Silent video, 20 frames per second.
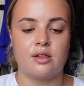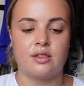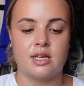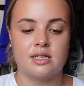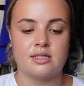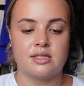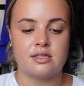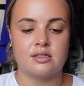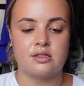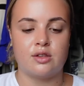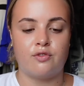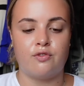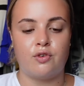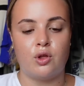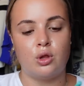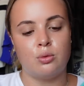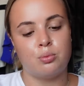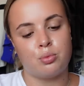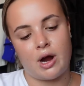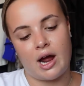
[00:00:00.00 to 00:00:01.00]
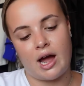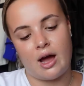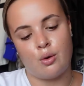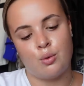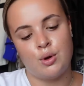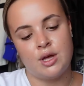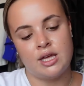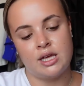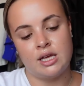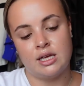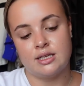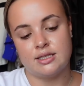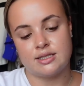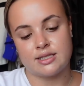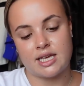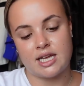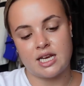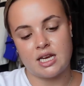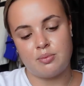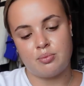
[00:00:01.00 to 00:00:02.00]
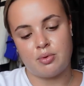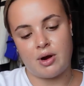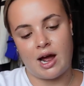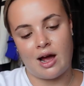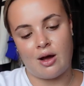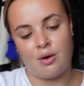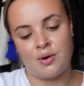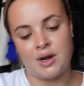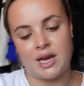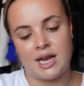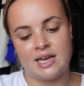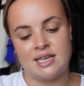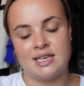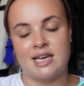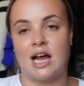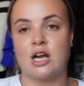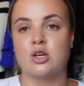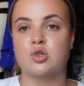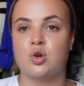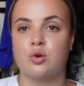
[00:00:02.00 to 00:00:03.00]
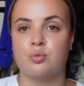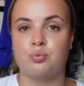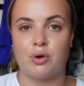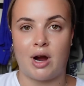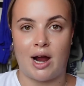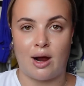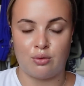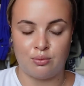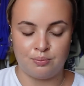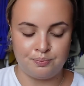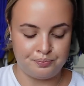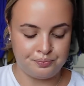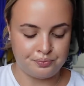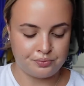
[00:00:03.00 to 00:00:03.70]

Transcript: This is the Full Brow Skinny Brow in Natural Brown.